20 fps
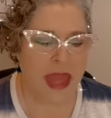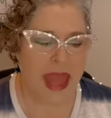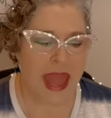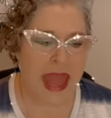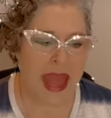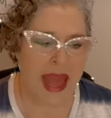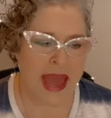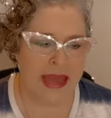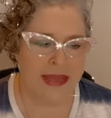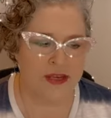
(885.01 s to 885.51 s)

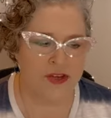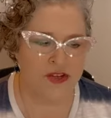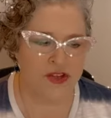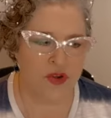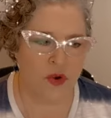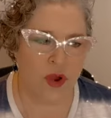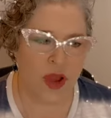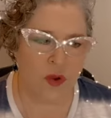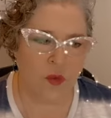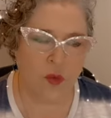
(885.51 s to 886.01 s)
And
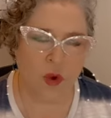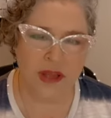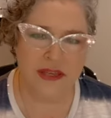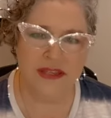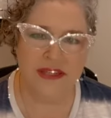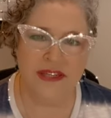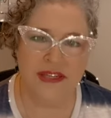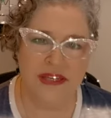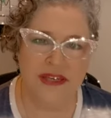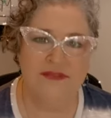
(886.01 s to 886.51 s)
so I want
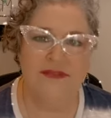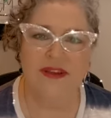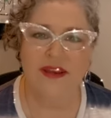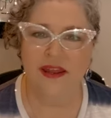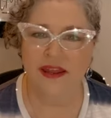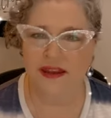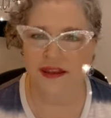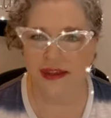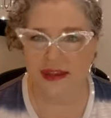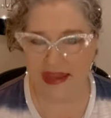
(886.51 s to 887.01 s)
to give it
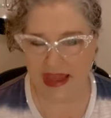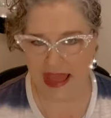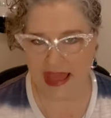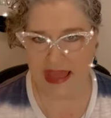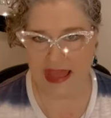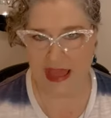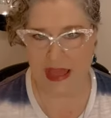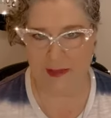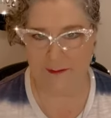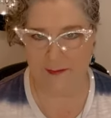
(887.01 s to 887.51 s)
a
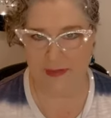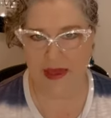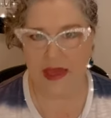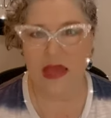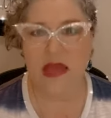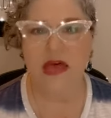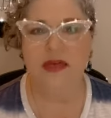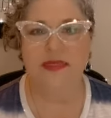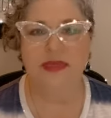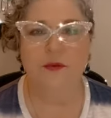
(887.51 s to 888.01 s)
name
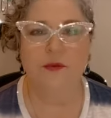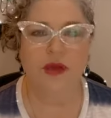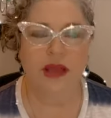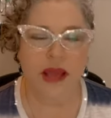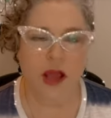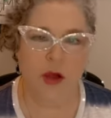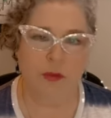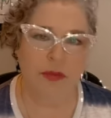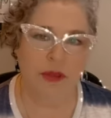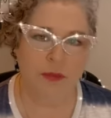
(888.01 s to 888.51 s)
that will
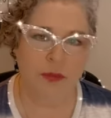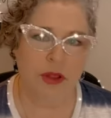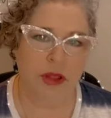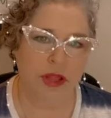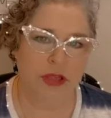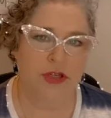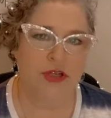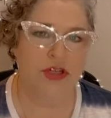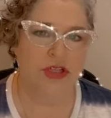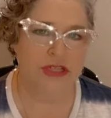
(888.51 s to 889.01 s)
help people
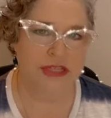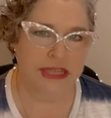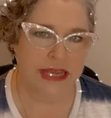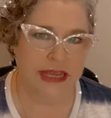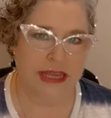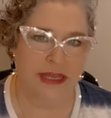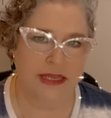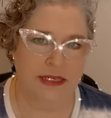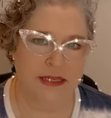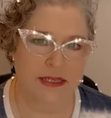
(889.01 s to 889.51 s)

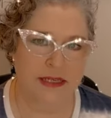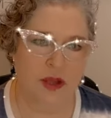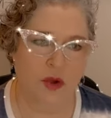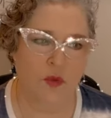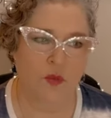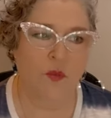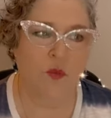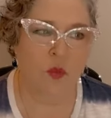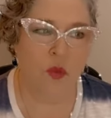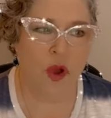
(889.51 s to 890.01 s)
understand
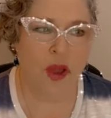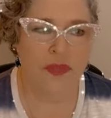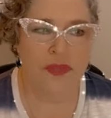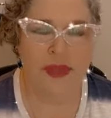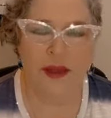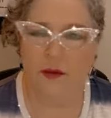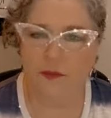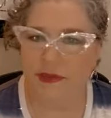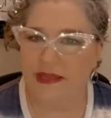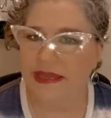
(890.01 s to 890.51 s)
what
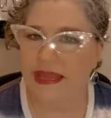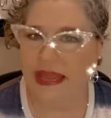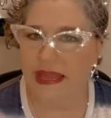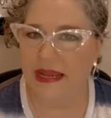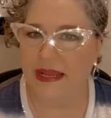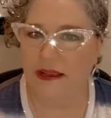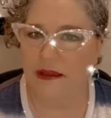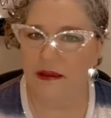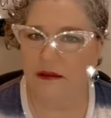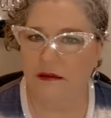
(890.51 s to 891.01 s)
they'll be
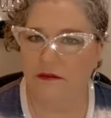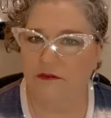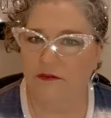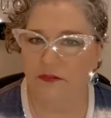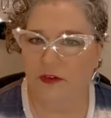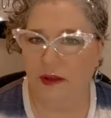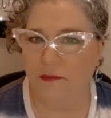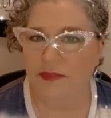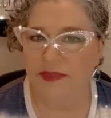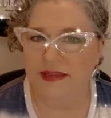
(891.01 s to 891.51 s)
getting
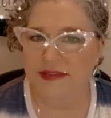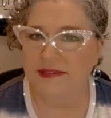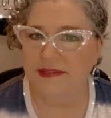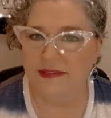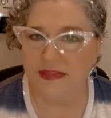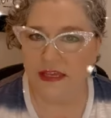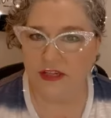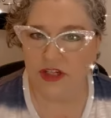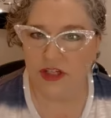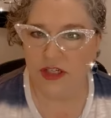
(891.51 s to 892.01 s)
from this
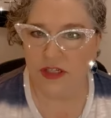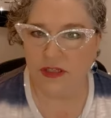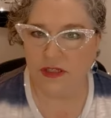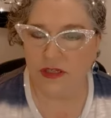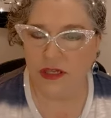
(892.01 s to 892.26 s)
session.